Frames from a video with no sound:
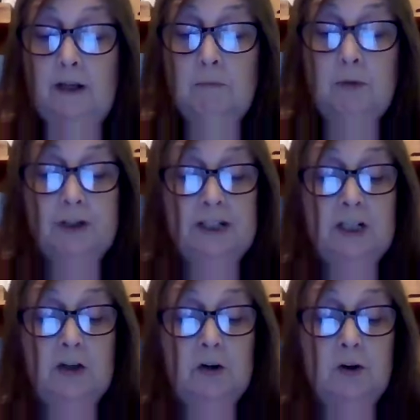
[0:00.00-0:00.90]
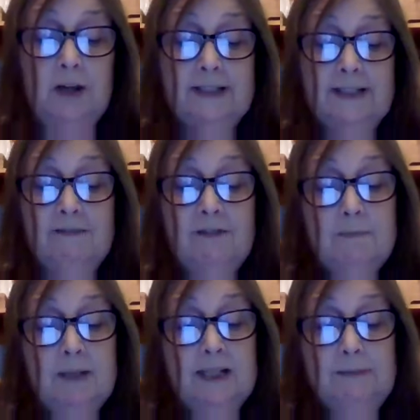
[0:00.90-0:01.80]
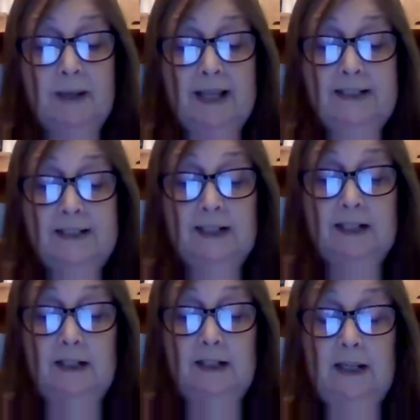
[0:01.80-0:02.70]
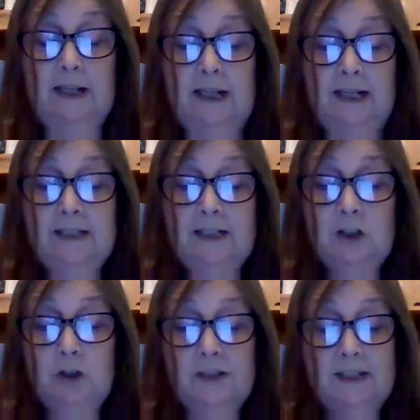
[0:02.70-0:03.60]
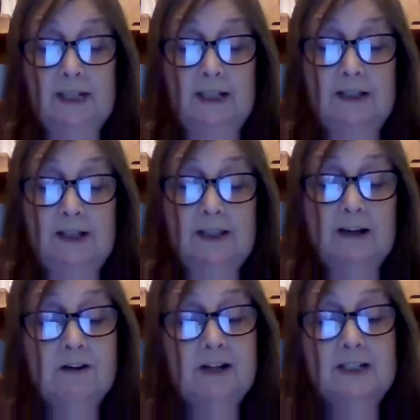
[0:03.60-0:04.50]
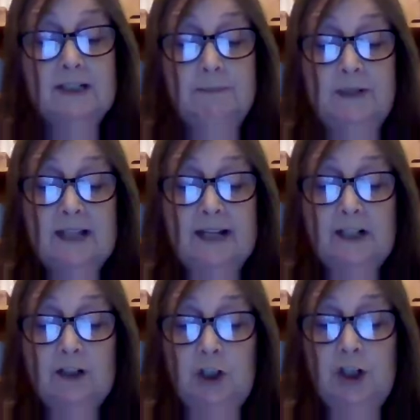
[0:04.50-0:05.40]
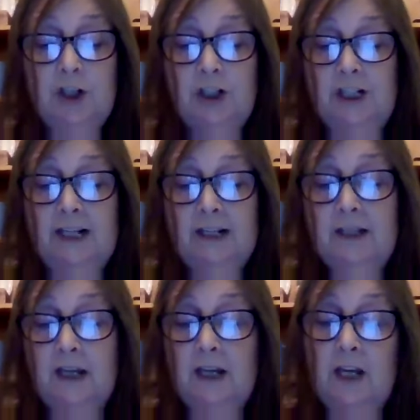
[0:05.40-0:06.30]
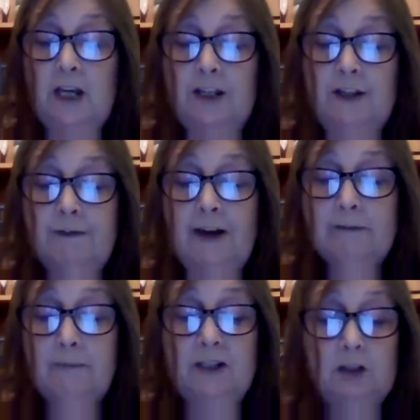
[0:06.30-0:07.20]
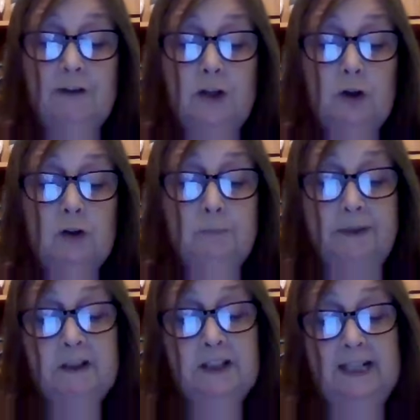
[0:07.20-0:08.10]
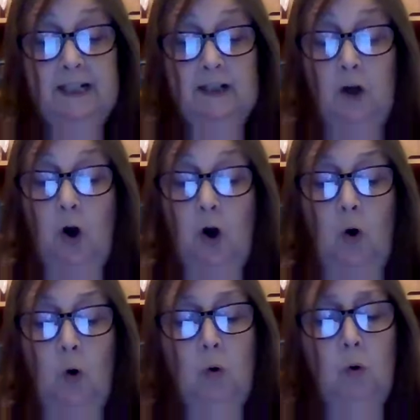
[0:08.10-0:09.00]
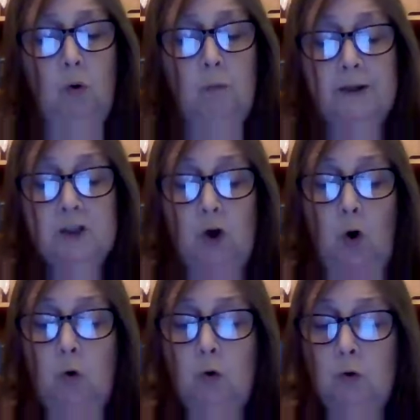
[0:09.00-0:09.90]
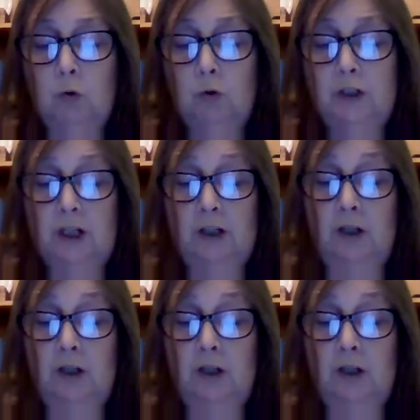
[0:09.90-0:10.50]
Monsignor has given me his blessing. It is, you see, that there is, beside our church here, the fragment of an old building. Oh, but old.